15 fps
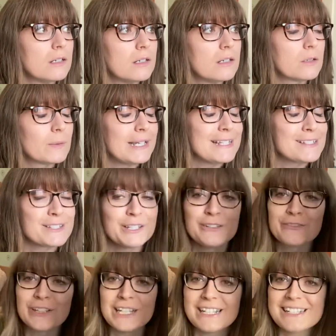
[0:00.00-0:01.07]
Quaker
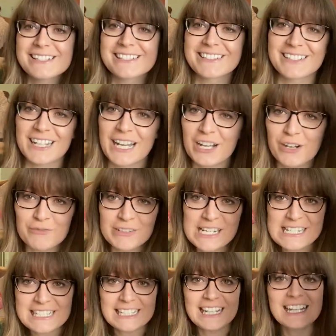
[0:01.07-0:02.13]
Snowflakes, I can't read
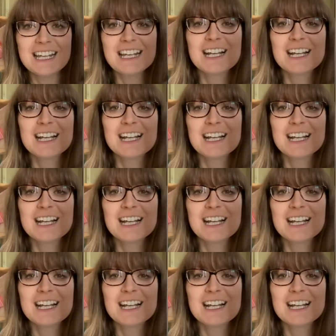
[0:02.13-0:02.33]
today,